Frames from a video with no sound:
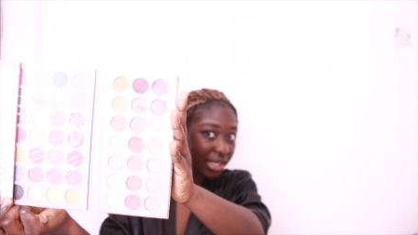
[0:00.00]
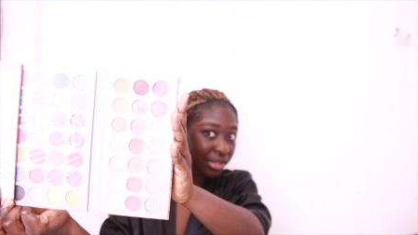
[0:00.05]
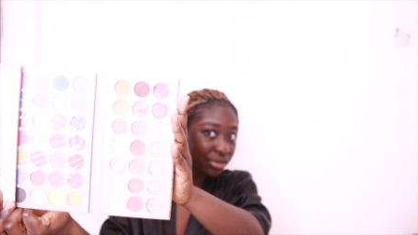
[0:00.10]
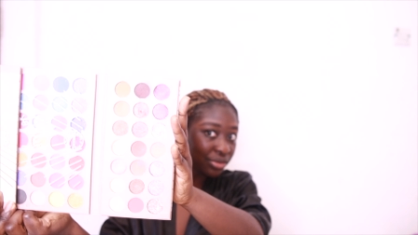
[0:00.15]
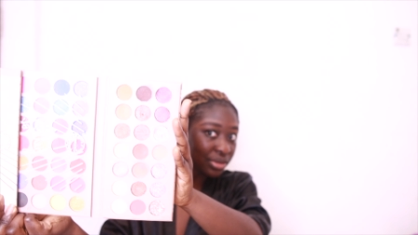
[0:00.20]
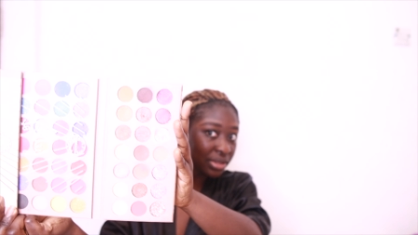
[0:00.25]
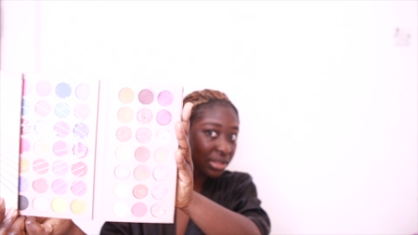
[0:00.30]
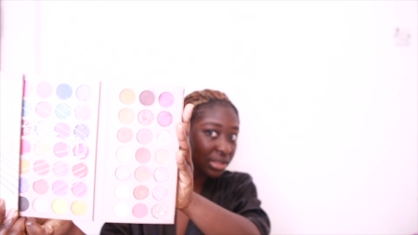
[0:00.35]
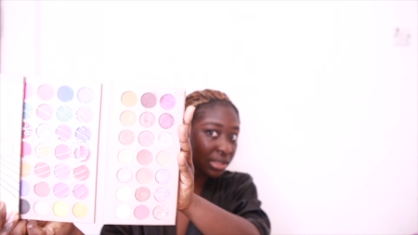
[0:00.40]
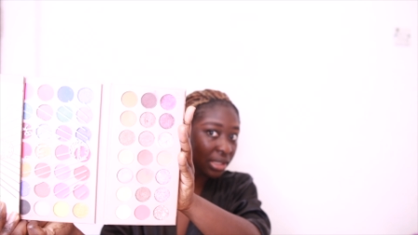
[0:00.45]

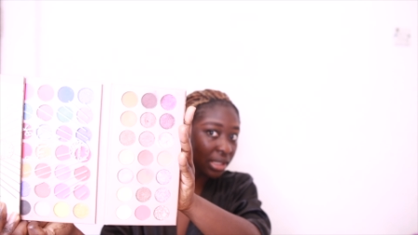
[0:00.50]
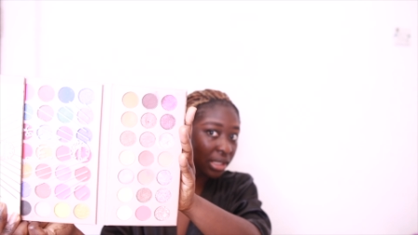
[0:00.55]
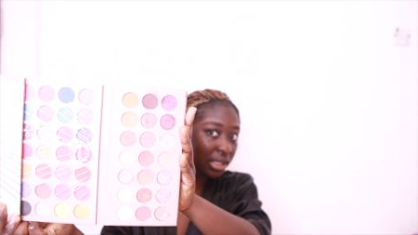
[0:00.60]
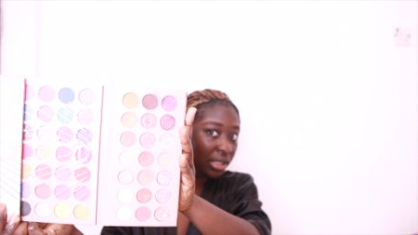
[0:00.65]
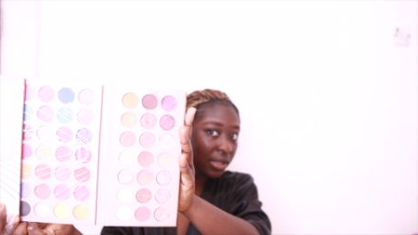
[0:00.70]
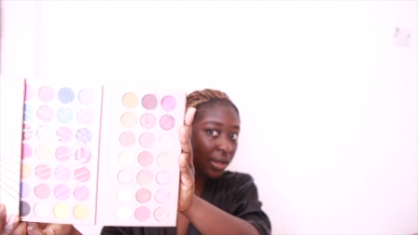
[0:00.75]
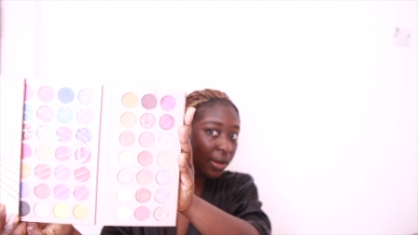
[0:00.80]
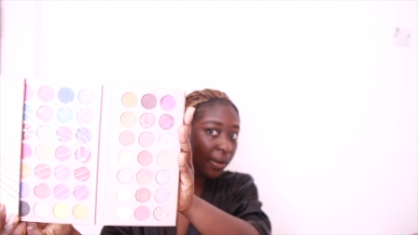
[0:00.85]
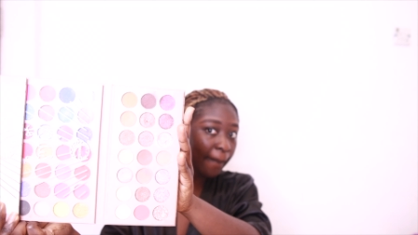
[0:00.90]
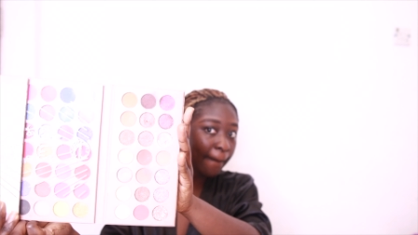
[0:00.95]
you
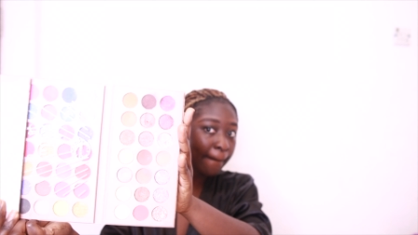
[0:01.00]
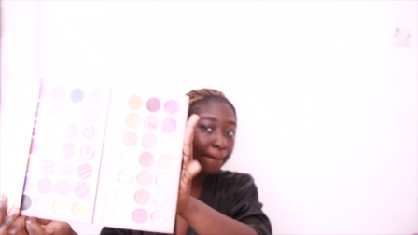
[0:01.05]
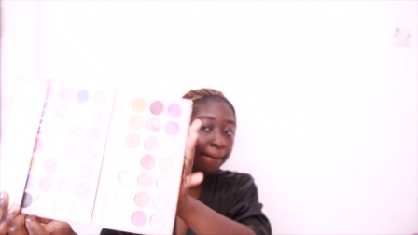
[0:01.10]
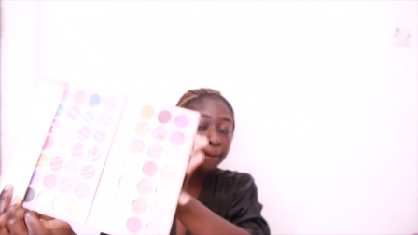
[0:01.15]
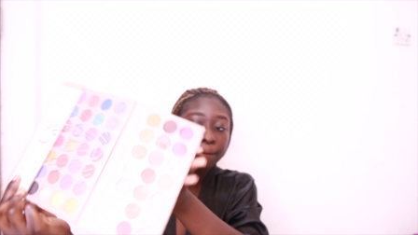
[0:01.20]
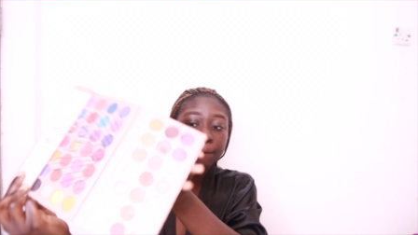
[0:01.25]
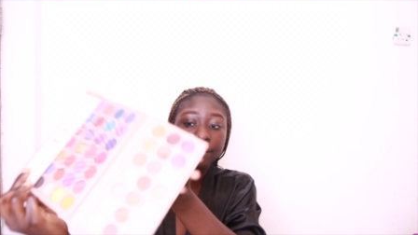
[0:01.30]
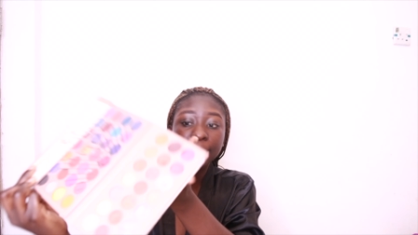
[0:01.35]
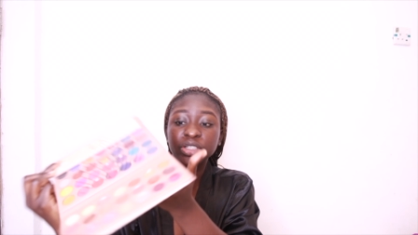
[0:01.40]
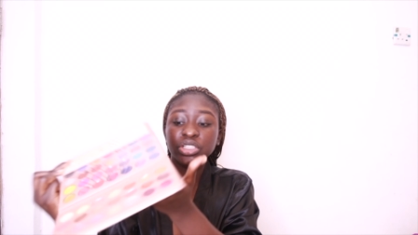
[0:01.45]
see.
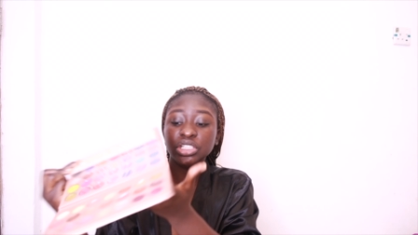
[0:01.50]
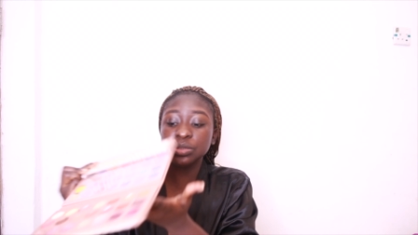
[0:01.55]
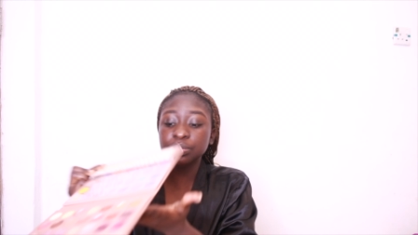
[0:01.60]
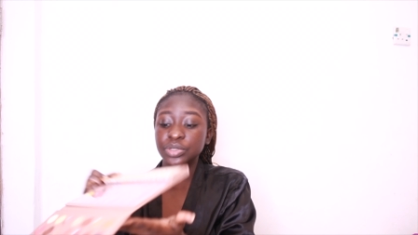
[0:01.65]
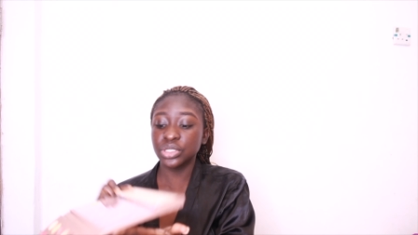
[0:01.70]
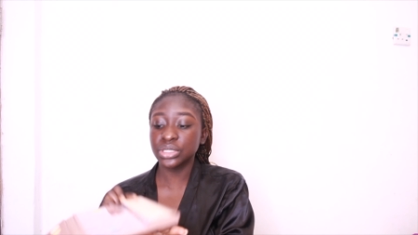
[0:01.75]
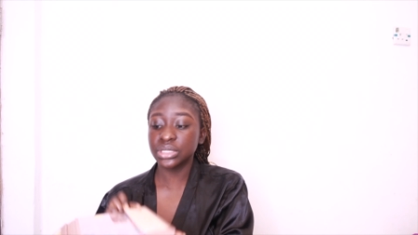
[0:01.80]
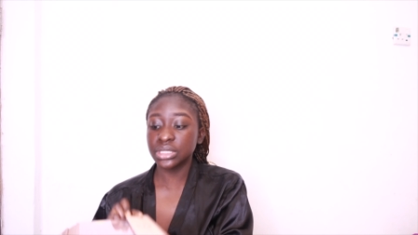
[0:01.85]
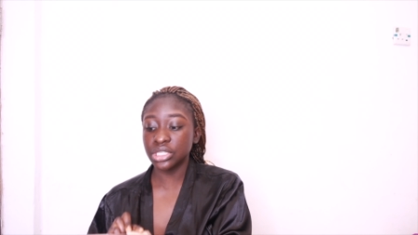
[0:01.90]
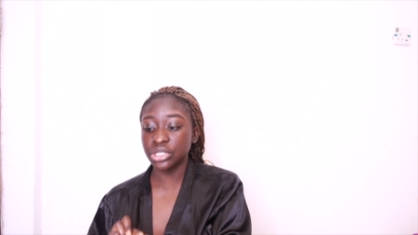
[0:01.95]
But I'll just be
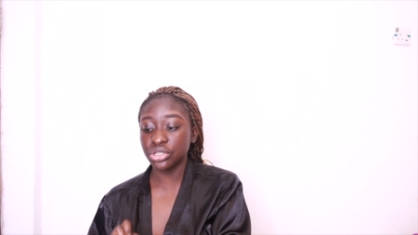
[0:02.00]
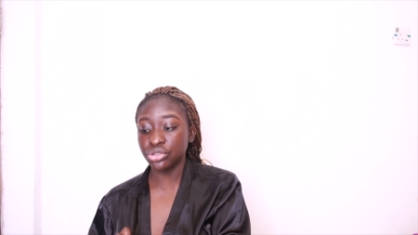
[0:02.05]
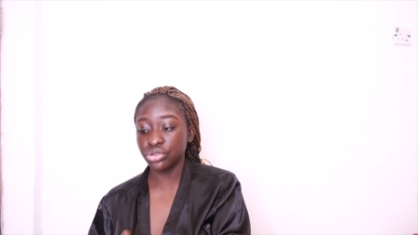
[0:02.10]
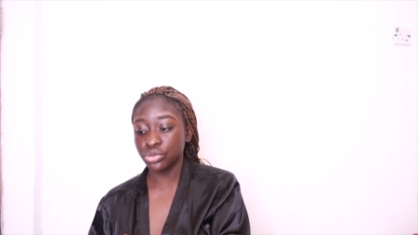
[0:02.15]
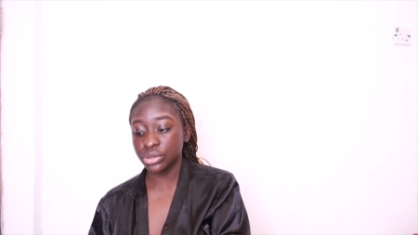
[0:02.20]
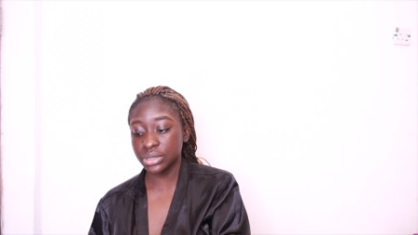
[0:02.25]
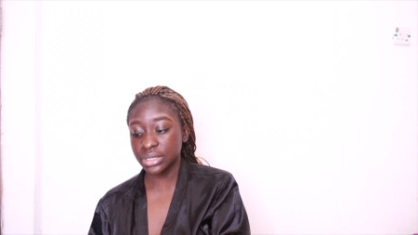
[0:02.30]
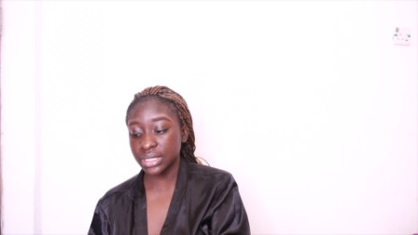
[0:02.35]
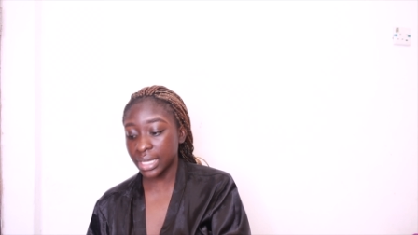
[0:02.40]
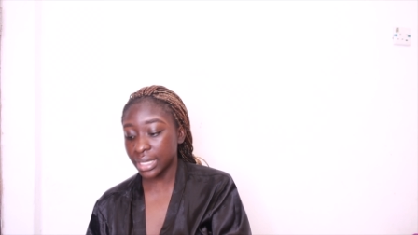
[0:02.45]
using the
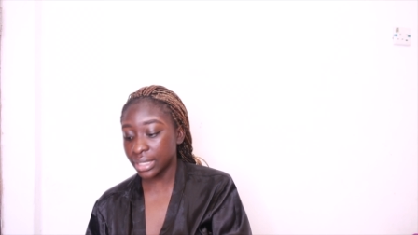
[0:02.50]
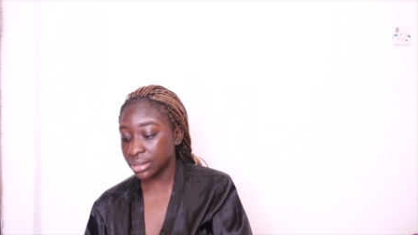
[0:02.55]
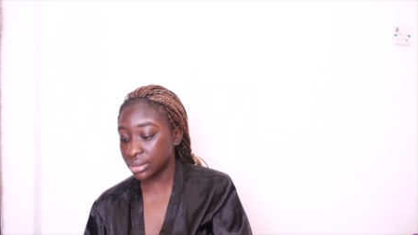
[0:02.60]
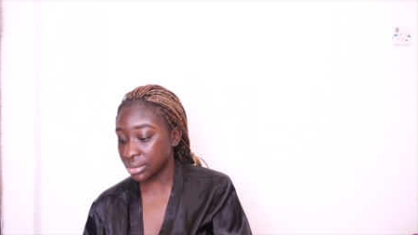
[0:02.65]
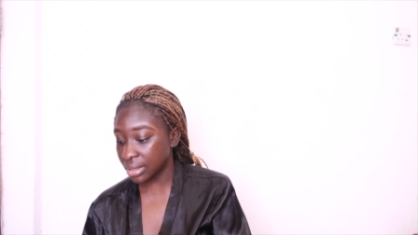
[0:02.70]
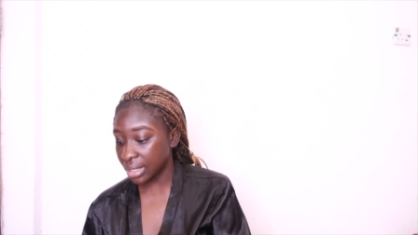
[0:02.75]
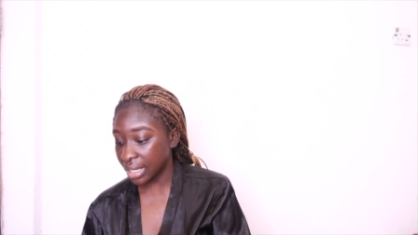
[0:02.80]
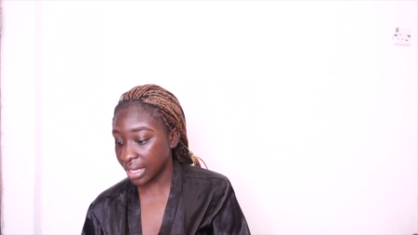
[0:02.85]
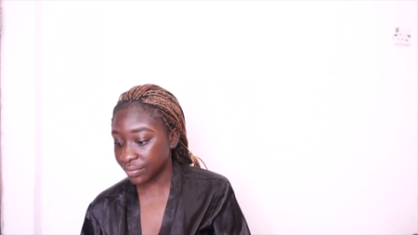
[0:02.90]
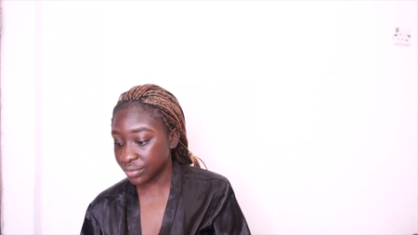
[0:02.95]
nude side.
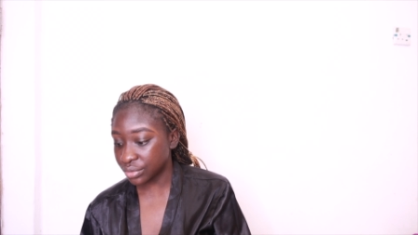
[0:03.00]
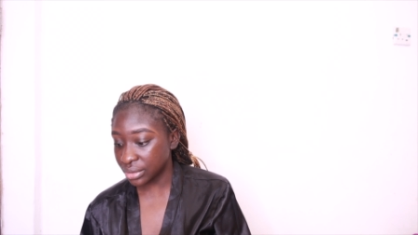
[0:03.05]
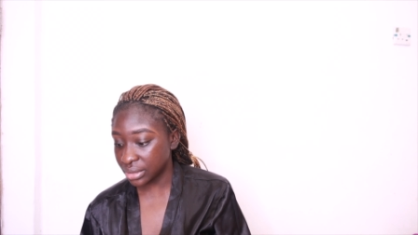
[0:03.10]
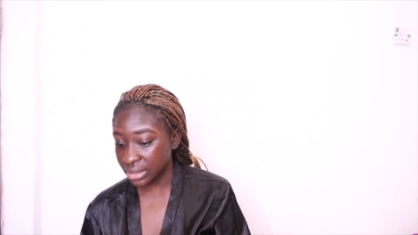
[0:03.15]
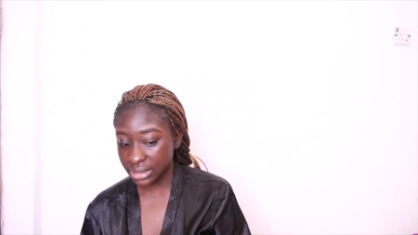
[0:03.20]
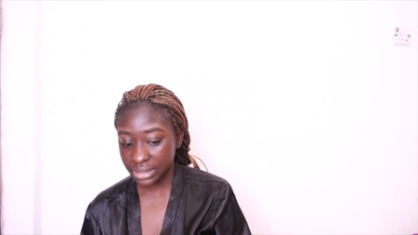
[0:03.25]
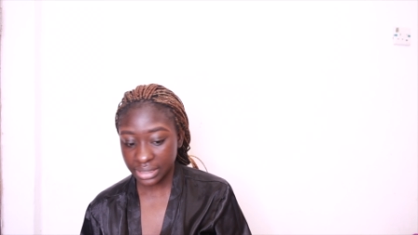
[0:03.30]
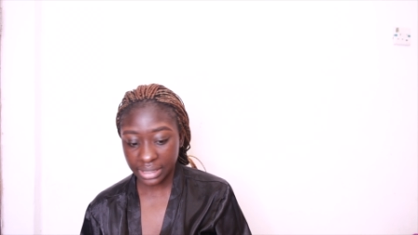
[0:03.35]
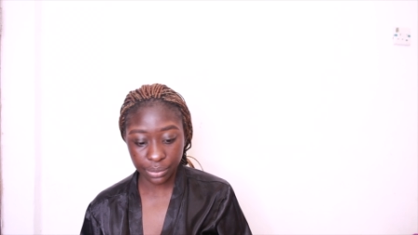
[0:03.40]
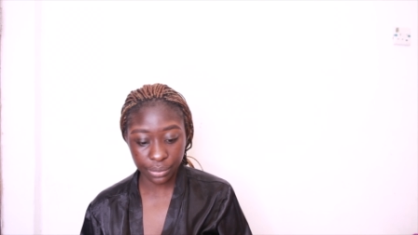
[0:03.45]
I have to
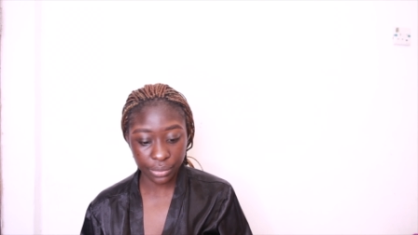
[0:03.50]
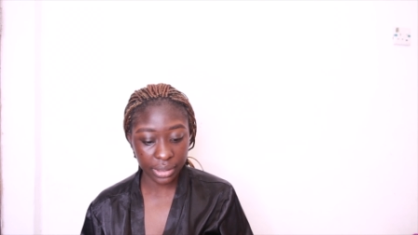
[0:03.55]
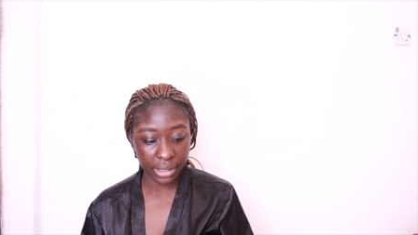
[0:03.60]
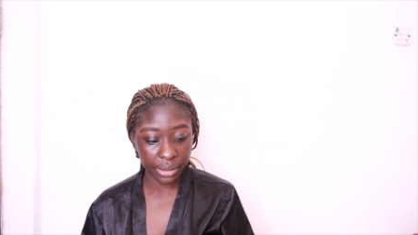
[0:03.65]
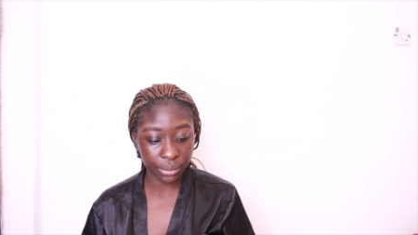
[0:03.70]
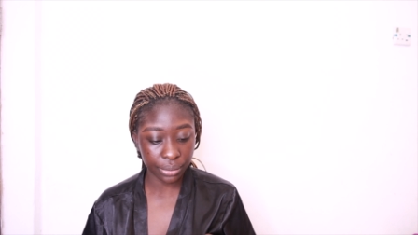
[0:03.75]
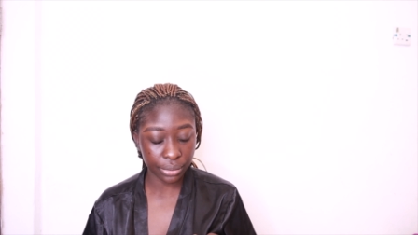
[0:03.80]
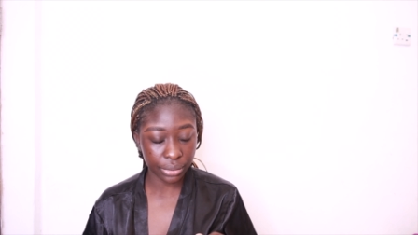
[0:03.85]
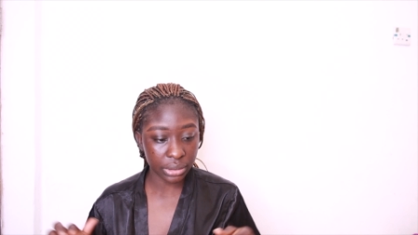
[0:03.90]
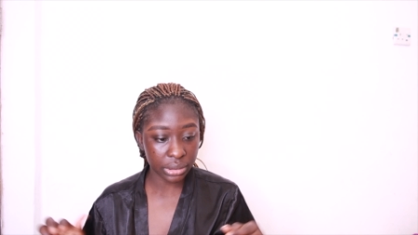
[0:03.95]
decide what I
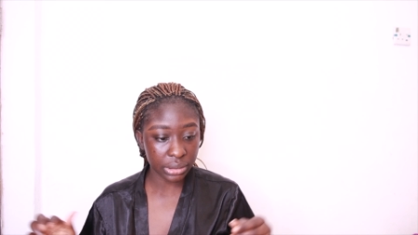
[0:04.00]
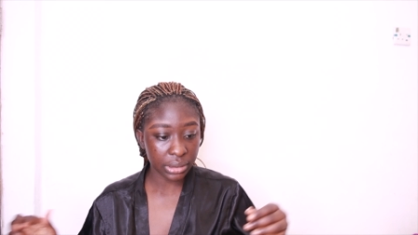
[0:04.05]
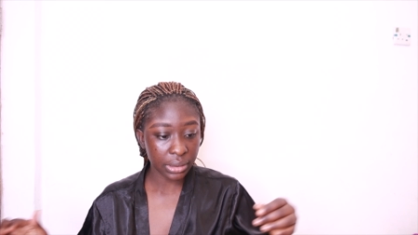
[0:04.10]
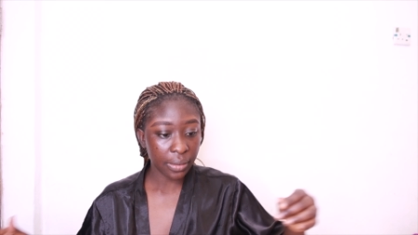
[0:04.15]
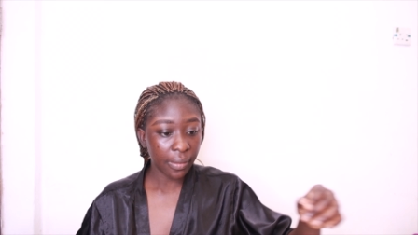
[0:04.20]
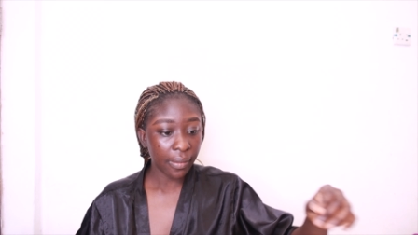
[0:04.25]
want.